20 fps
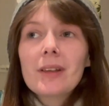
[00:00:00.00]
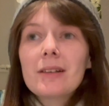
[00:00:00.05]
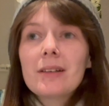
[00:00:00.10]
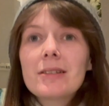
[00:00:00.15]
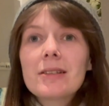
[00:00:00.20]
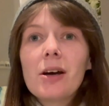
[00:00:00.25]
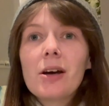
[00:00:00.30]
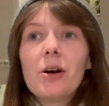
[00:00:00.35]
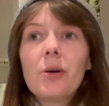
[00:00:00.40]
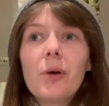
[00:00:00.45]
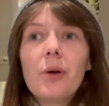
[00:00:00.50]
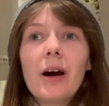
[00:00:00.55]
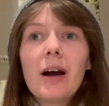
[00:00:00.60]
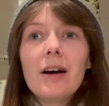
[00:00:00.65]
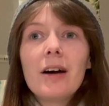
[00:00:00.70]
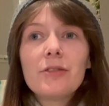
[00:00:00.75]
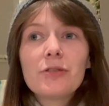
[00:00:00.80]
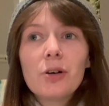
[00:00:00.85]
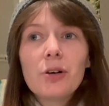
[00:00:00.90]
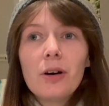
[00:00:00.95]
So I
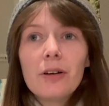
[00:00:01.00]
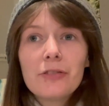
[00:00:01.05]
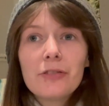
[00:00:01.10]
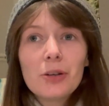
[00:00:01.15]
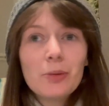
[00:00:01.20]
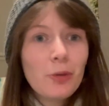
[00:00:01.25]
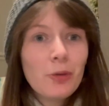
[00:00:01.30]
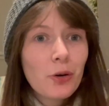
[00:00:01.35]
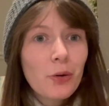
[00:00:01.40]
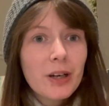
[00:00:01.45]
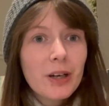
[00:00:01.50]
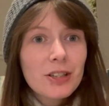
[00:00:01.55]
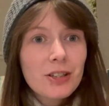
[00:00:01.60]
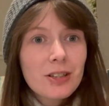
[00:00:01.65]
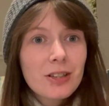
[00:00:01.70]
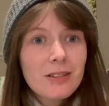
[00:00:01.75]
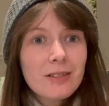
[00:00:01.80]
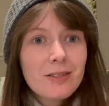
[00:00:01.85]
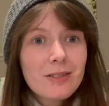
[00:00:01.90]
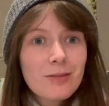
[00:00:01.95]
have got a few more
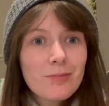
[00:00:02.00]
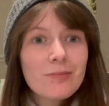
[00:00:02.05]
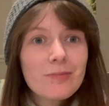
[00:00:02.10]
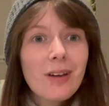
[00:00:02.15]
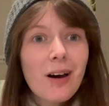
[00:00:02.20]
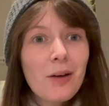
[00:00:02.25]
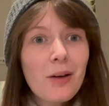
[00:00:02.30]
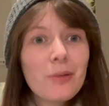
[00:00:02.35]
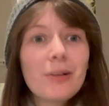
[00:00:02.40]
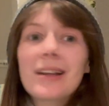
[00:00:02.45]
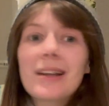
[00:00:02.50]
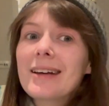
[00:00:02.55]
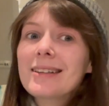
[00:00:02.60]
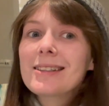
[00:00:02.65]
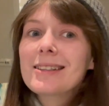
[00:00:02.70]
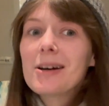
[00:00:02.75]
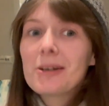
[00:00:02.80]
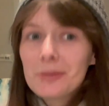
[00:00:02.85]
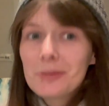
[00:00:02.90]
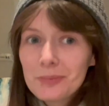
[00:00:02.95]
questions that I will get
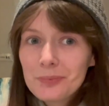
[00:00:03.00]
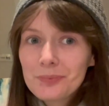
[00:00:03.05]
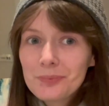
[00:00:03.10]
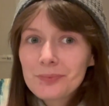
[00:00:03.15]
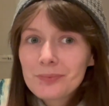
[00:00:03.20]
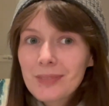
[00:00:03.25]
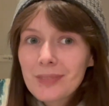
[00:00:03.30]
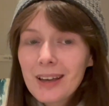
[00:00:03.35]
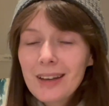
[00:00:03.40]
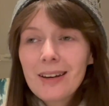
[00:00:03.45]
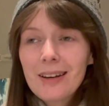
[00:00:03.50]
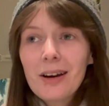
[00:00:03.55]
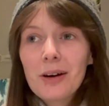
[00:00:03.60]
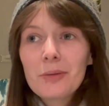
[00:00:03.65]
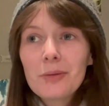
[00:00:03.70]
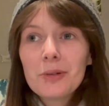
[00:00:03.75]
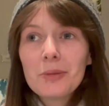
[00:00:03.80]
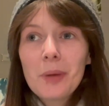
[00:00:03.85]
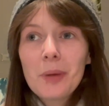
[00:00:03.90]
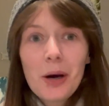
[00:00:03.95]
done and I
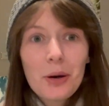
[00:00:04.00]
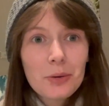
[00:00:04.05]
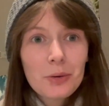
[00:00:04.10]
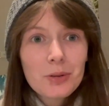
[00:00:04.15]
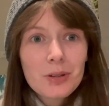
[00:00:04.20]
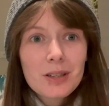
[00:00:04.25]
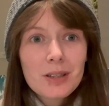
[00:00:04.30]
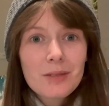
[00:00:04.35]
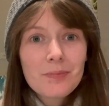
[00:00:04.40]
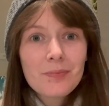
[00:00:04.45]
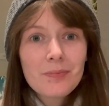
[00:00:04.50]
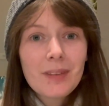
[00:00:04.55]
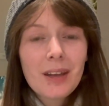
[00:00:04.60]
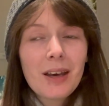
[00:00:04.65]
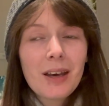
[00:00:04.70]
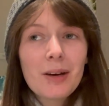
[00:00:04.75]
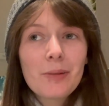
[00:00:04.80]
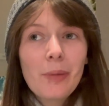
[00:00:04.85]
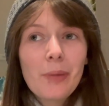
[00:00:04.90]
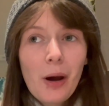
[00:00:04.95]
will post,
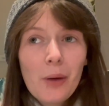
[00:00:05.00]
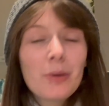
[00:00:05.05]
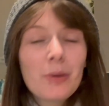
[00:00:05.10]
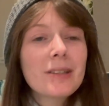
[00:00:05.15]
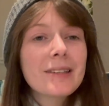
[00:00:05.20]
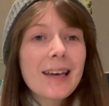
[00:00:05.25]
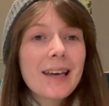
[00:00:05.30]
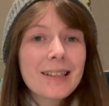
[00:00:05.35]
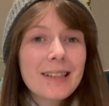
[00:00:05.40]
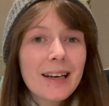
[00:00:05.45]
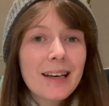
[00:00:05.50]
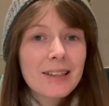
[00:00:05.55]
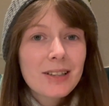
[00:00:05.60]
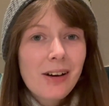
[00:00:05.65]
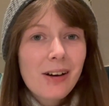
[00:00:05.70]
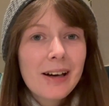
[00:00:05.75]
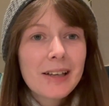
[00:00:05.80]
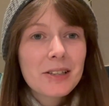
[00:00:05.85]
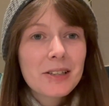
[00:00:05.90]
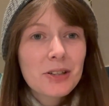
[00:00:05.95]
but I will set a day
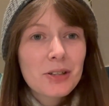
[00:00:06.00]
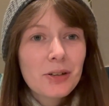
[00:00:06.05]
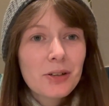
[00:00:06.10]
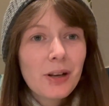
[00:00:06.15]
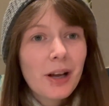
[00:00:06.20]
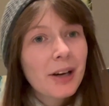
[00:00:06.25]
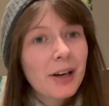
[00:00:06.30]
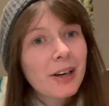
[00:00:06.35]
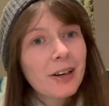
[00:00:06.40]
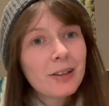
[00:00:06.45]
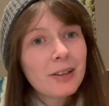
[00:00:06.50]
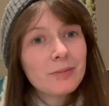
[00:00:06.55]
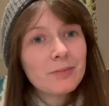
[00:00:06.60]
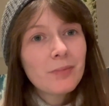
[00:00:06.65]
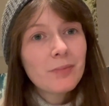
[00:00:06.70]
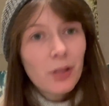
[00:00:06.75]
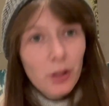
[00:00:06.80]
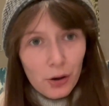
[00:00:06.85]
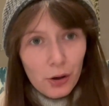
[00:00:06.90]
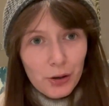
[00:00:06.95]
aside and do like
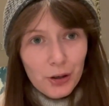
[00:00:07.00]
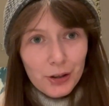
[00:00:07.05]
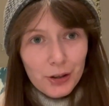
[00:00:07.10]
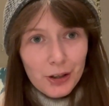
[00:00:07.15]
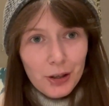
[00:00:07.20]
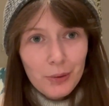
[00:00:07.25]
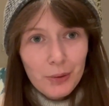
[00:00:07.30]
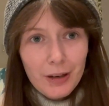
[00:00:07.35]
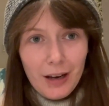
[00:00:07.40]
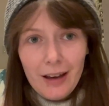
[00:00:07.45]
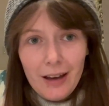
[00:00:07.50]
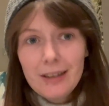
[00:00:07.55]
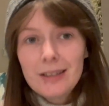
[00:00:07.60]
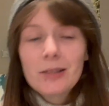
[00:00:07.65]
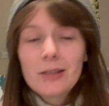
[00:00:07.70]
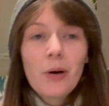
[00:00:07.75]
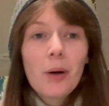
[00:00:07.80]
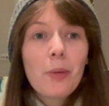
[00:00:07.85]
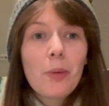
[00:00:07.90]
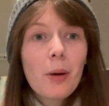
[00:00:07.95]
a longer Q&A.
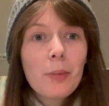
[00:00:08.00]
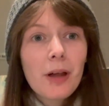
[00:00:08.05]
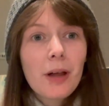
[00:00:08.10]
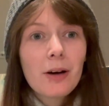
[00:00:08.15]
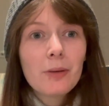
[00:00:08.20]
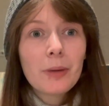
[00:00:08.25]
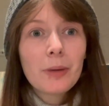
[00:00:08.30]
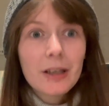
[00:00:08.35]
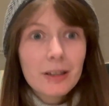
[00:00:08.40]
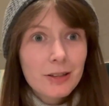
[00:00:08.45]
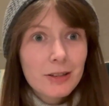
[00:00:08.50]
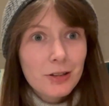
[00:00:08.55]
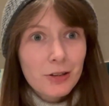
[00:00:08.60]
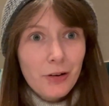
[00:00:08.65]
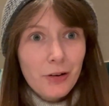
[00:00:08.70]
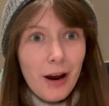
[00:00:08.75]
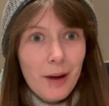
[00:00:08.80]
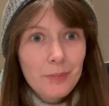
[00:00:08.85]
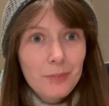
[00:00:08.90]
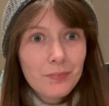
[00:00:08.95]
So I'll pop that on my
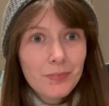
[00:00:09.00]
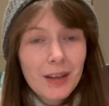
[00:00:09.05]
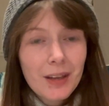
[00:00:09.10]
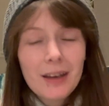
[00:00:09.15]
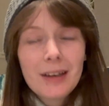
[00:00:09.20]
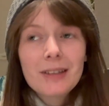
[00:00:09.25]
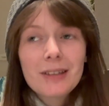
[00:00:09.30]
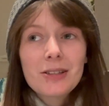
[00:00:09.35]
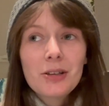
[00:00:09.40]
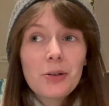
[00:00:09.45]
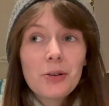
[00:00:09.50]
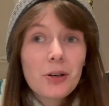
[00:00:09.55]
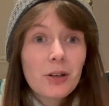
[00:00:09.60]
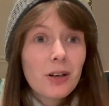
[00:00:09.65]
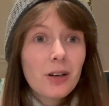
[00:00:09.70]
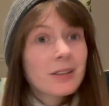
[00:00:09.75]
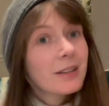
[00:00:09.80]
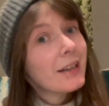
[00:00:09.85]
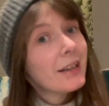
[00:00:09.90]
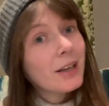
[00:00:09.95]
Instagram so you can
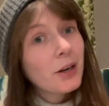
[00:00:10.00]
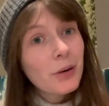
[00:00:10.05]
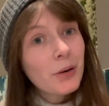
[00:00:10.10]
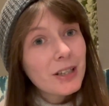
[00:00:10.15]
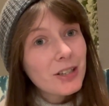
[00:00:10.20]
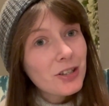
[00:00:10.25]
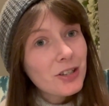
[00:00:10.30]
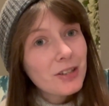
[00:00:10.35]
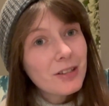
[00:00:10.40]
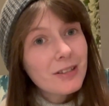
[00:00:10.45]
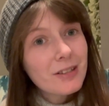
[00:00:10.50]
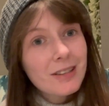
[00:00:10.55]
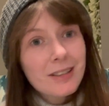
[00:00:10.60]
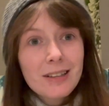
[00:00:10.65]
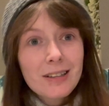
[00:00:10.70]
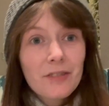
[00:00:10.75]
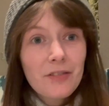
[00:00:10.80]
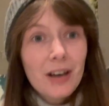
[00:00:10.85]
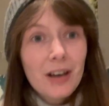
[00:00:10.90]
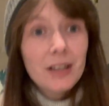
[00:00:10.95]
ask any questions
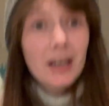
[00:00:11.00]
because I've had